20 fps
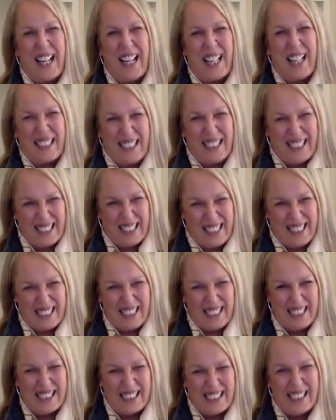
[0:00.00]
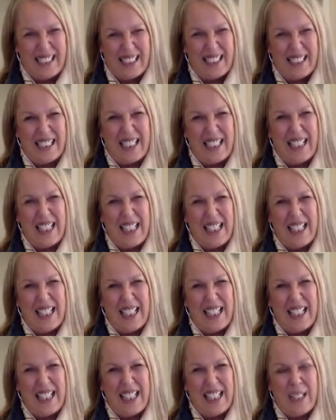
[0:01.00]

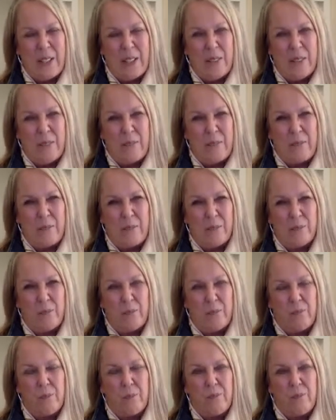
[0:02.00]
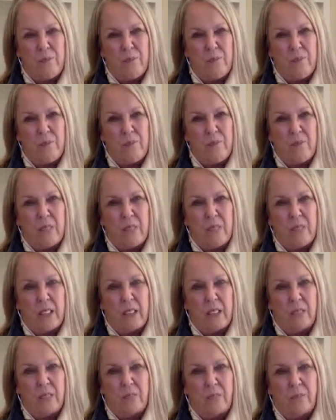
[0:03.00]

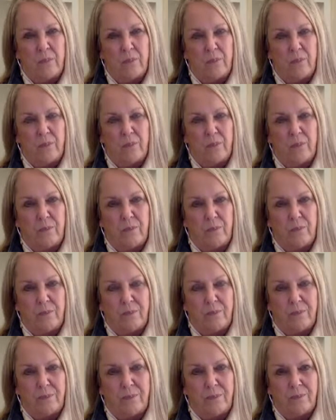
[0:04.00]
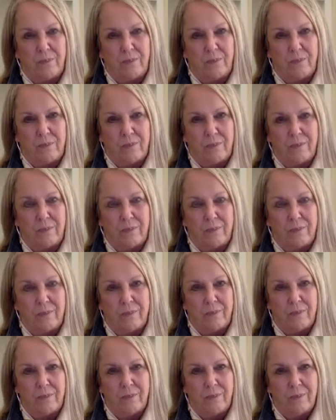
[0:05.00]

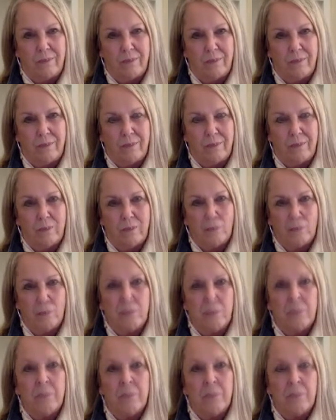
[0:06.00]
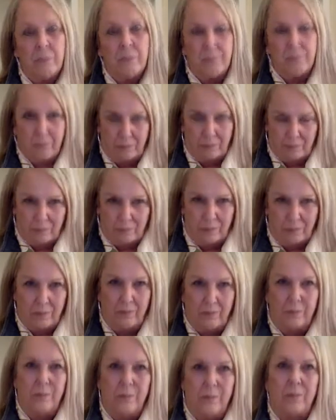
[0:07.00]
No words are spoken by the person on screen.